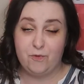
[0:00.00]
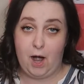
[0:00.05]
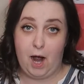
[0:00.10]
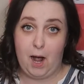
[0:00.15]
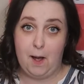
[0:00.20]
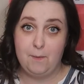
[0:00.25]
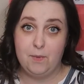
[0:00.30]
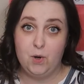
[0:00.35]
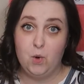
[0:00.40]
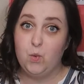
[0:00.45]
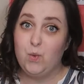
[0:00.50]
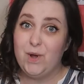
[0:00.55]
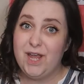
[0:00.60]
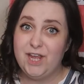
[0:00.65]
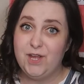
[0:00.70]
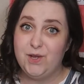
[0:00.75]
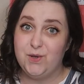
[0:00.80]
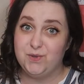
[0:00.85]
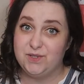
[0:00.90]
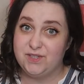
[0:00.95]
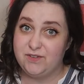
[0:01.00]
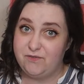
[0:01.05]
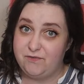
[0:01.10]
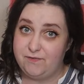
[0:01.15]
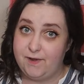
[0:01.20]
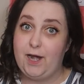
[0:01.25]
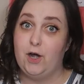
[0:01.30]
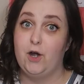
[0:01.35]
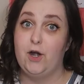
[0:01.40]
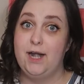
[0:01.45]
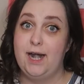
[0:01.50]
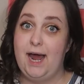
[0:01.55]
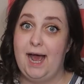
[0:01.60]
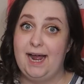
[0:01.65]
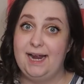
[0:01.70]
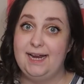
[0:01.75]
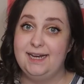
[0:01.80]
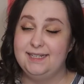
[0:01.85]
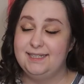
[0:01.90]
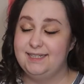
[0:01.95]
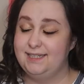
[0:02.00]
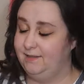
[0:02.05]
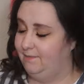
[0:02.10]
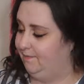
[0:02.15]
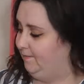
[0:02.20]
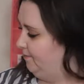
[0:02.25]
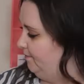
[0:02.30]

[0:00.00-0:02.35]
from, we use Fahrenheit.